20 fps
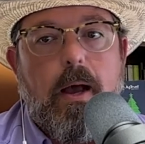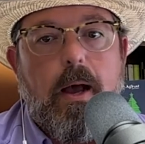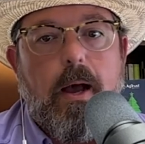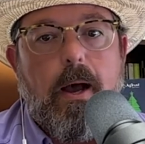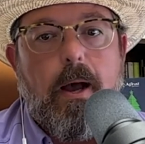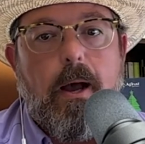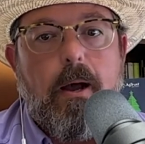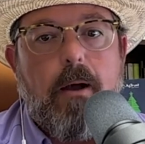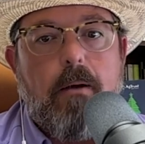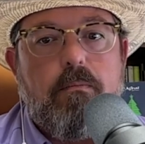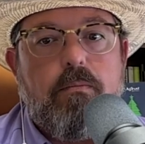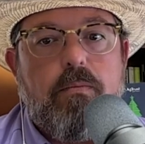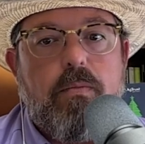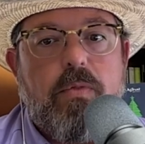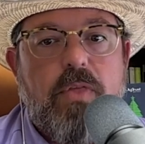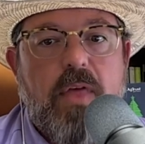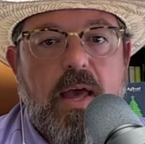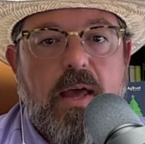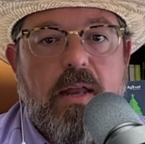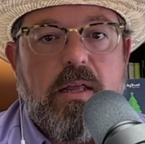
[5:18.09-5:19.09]

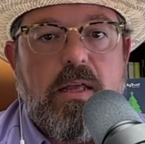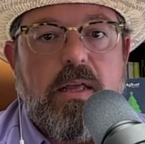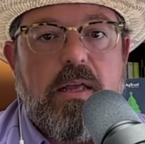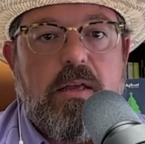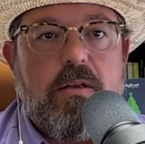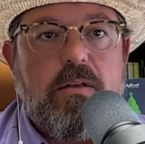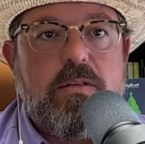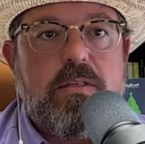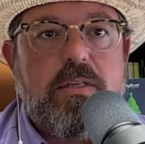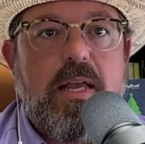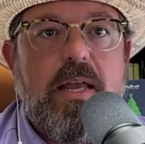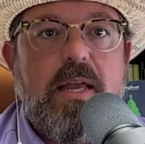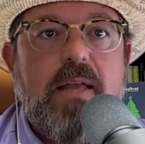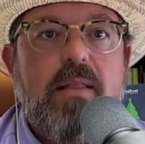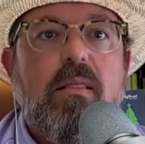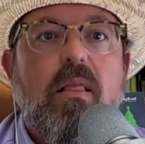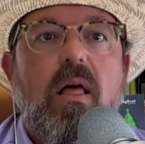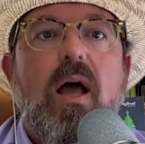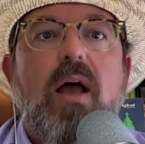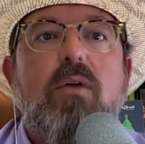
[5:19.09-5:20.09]
that is
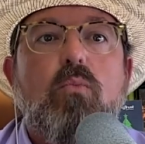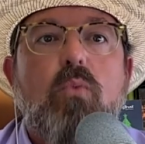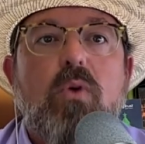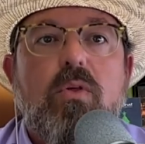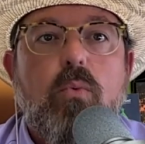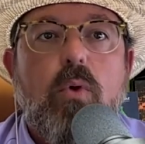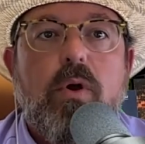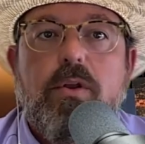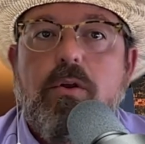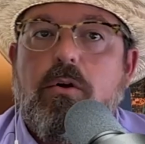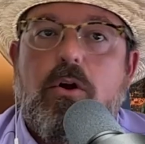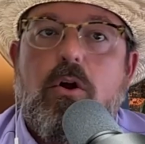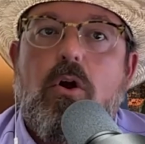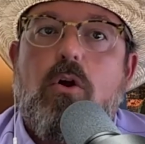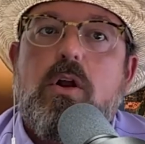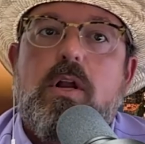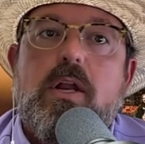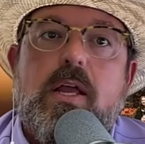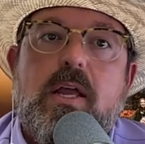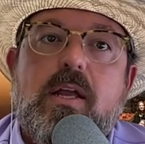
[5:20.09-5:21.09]
in line with what your
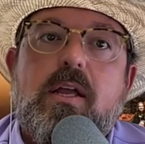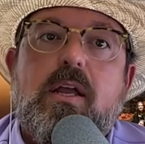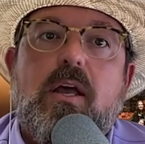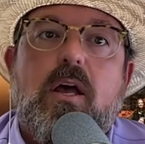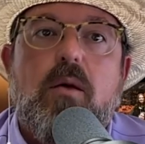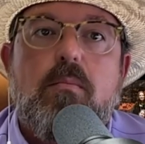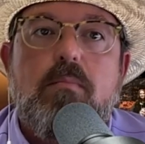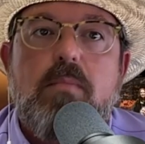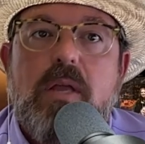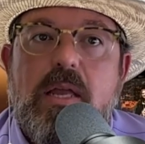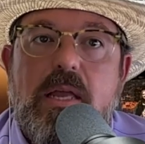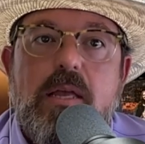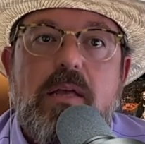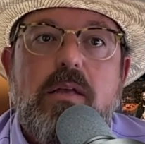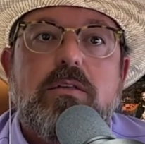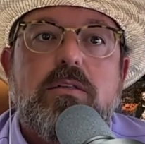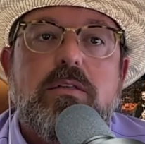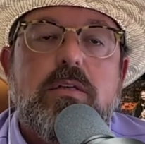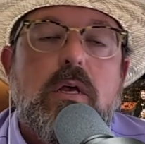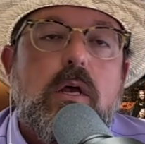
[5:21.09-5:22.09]
current income
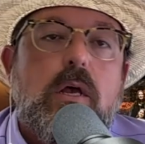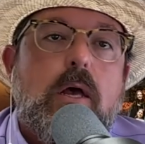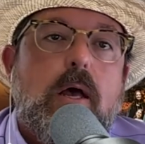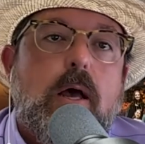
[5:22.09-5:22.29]
is.